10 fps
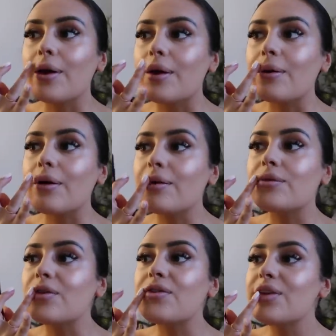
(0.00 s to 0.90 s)
and I'll kind of
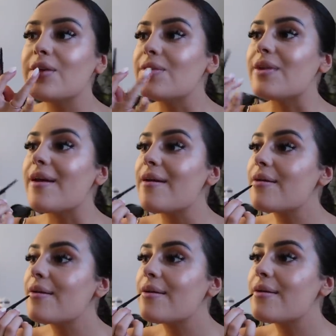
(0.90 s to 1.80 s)
diffuse it.
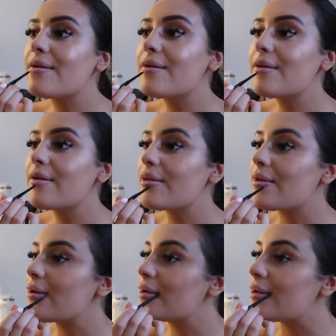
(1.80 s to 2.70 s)
So
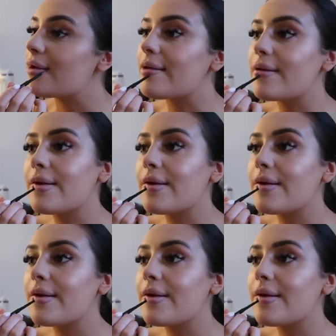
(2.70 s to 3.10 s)
I'll do this